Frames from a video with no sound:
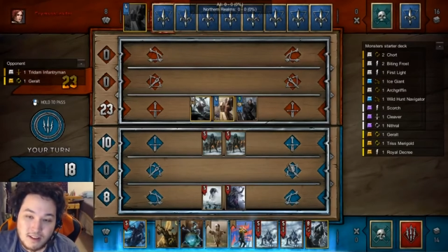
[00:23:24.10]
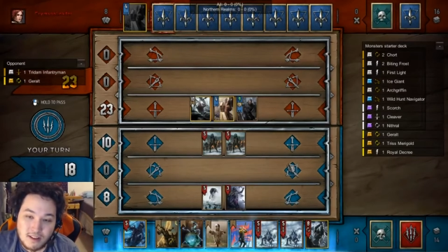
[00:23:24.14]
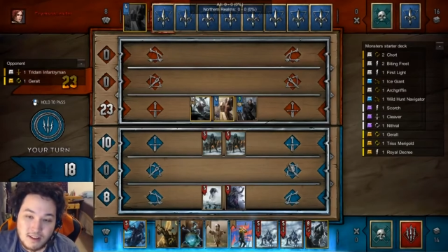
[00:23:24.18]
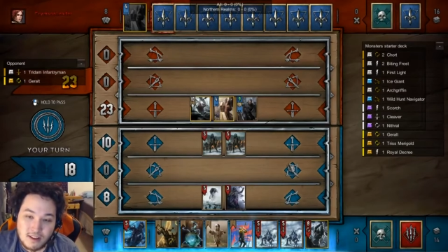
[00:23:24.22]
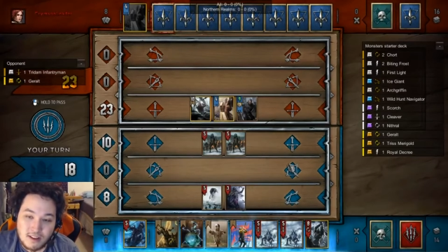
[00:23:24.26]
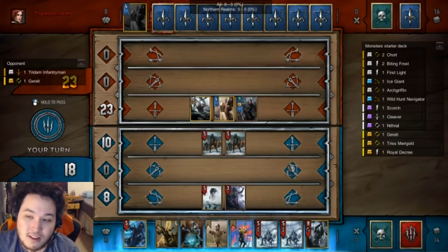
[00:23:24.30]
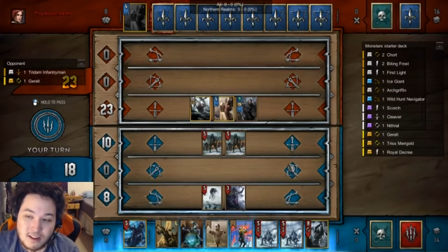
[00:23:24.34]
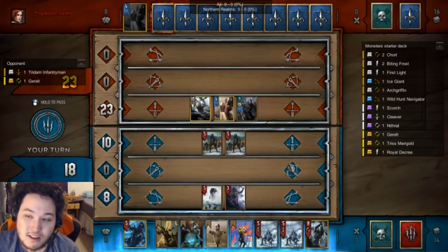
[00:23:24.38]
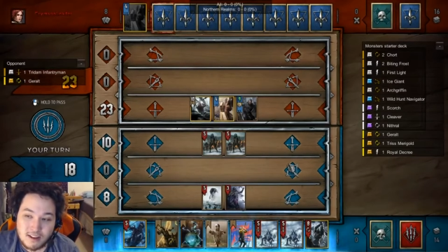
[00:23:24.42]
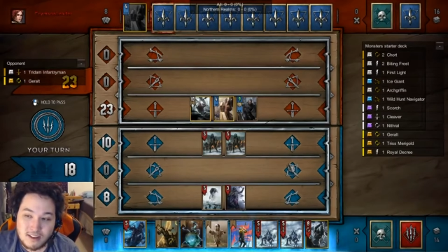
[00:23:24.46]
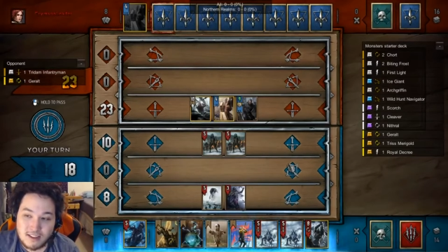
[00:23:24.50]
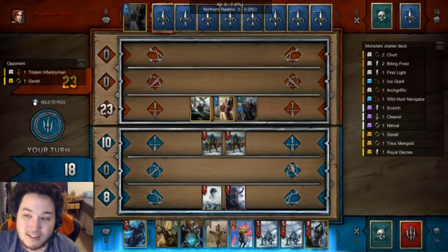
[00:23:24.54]

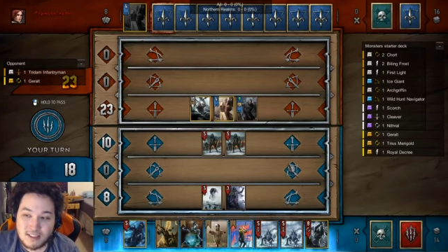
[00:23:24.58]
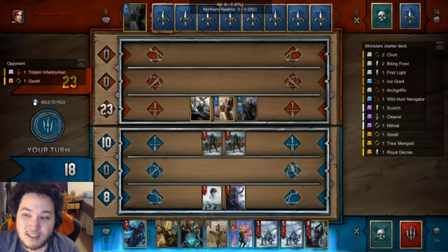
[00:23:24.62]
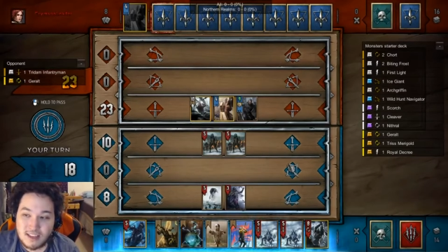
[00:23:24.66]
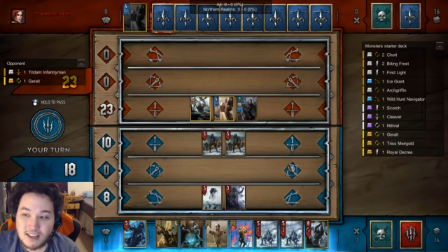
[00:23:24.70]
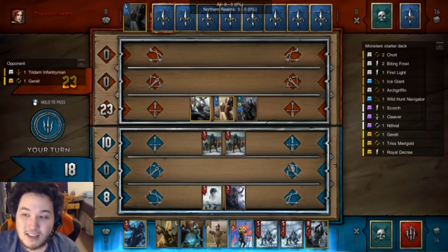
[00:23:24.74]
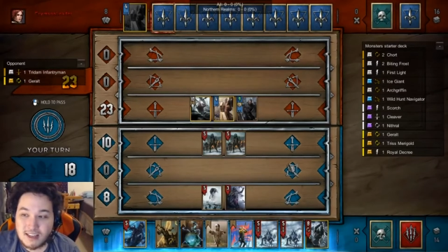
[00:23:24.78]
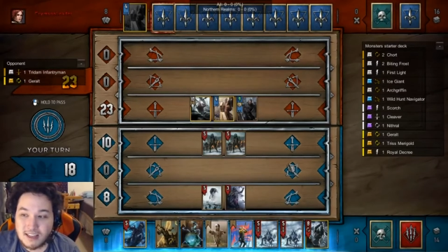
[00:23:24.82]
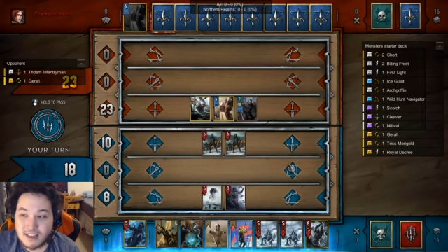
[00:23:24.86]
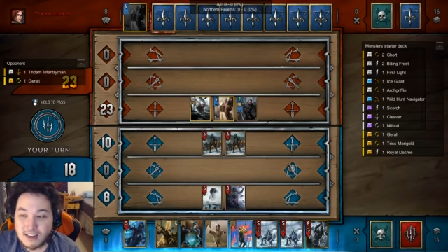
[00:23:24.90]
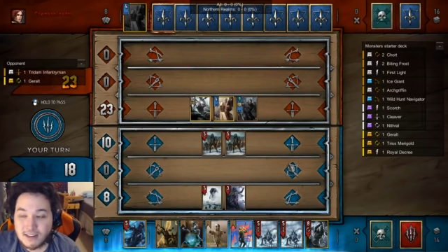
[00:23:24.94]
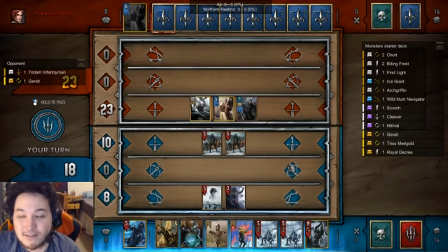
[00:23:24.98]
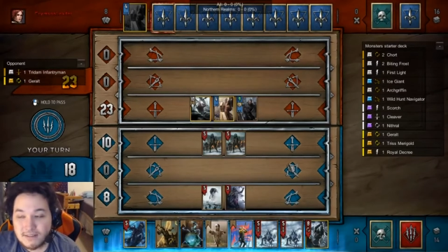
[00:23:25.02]
Honestly, I
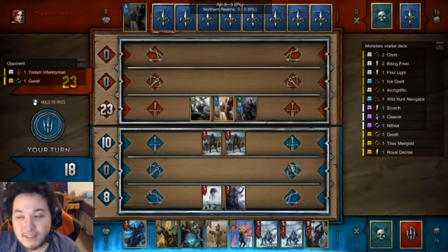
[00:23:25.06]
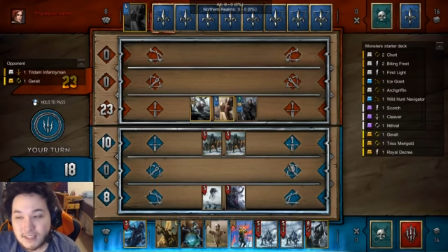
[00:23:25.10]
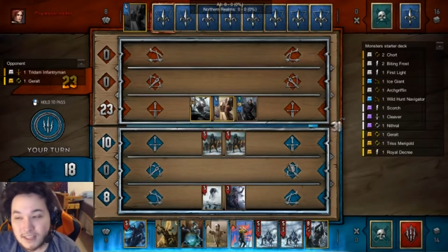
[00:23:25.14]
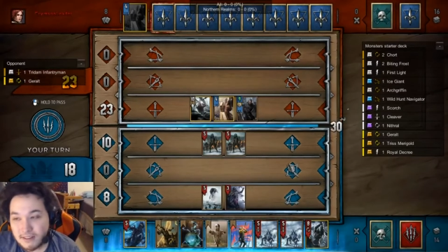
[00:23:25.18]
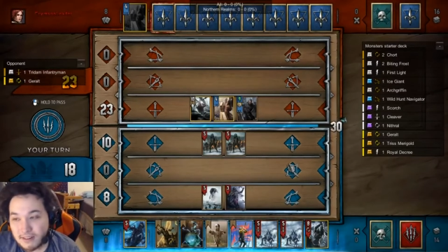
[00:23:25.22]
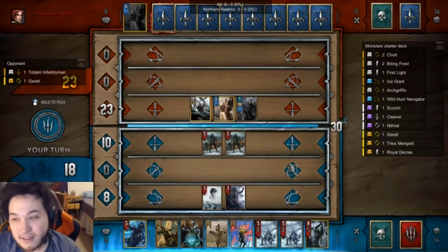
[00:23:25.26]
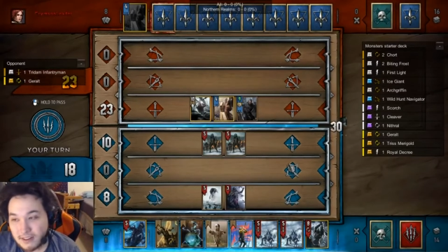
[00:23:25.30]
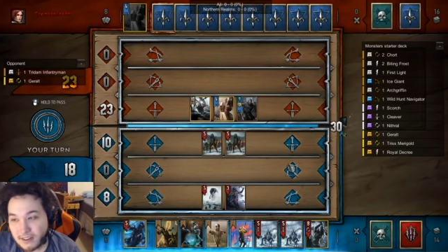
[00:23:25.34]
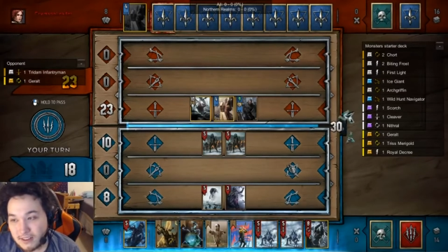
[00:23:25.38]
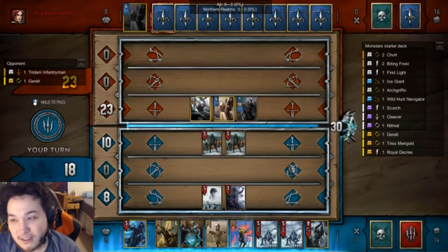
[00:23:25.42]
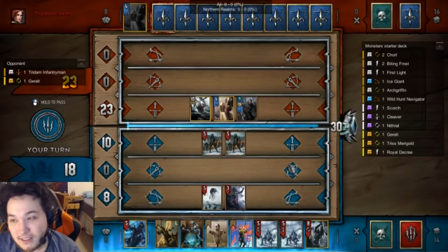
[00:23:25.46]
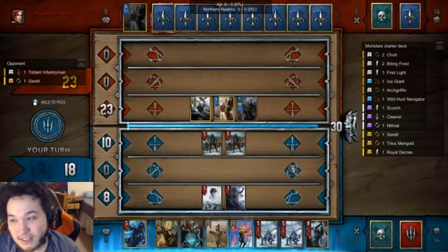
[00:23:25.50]
kind of doubt
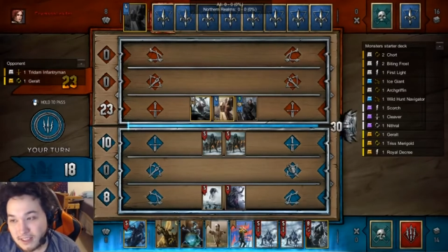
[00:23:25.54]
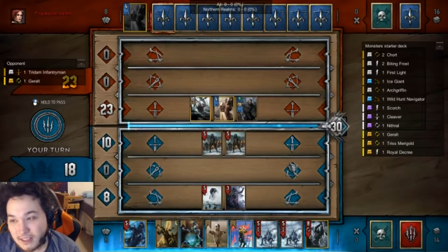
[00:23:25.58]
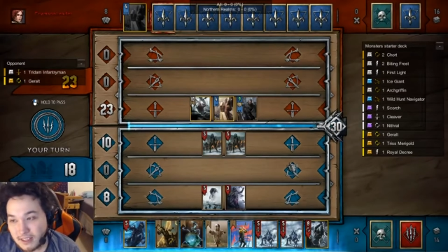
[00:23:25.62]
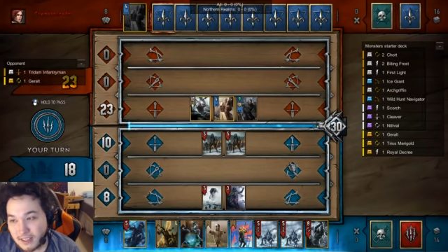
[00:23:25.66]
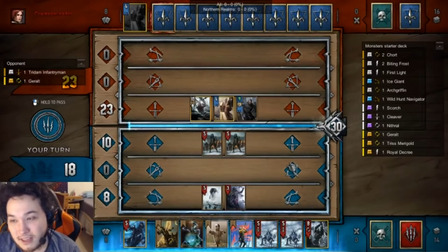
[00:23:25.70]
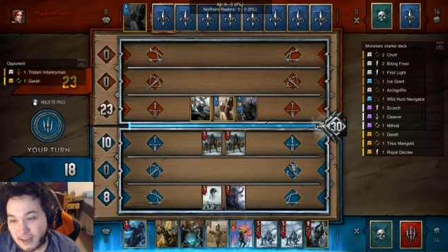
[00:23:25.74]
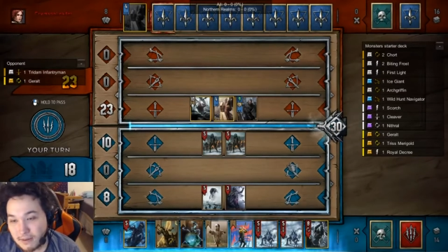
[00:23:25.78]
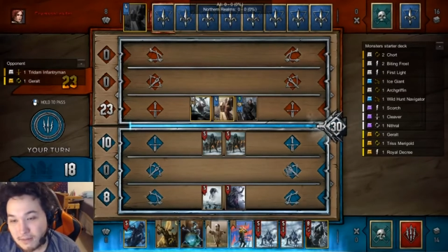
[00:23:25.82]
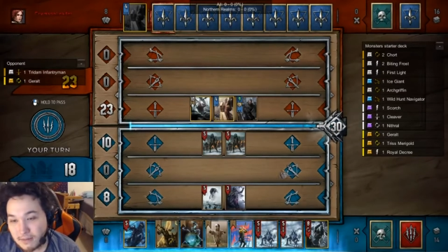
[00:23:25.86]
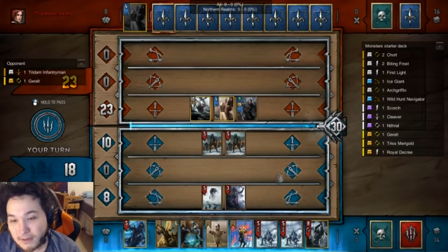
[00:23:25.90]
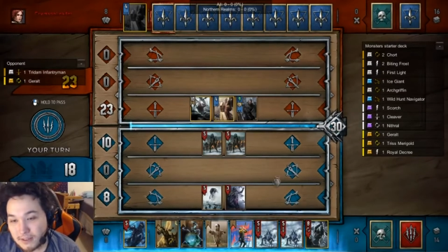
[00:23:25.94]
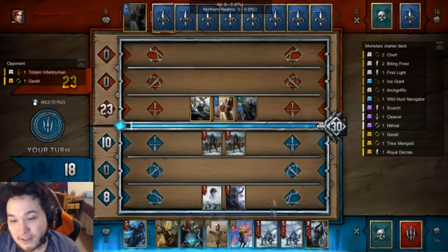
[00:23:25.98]
he'll take the
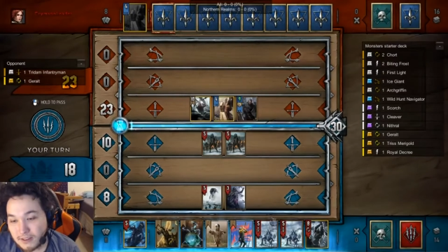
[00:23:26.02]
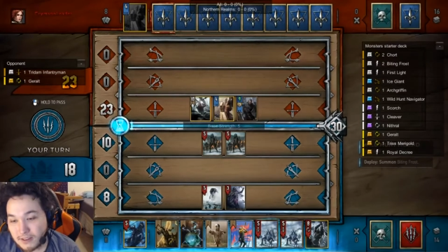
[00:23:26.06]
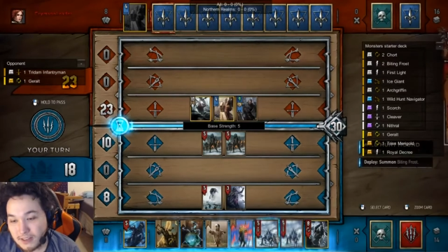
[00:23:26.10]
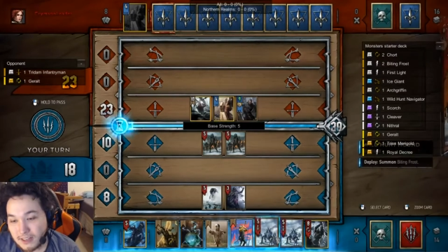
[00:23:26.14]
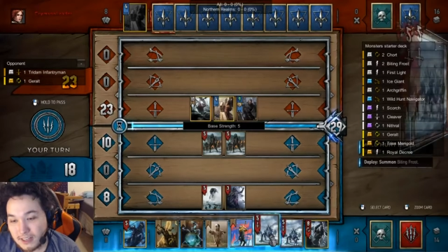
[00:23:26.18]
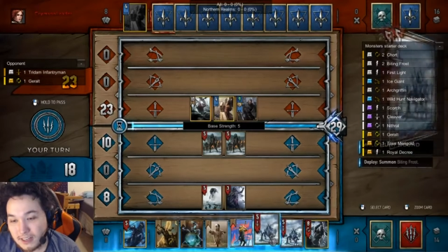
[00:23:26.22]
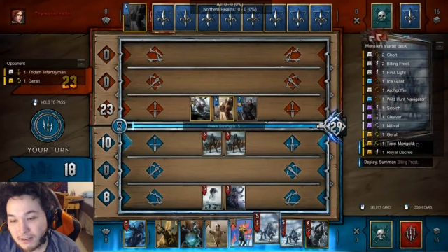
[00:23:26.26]
opportunity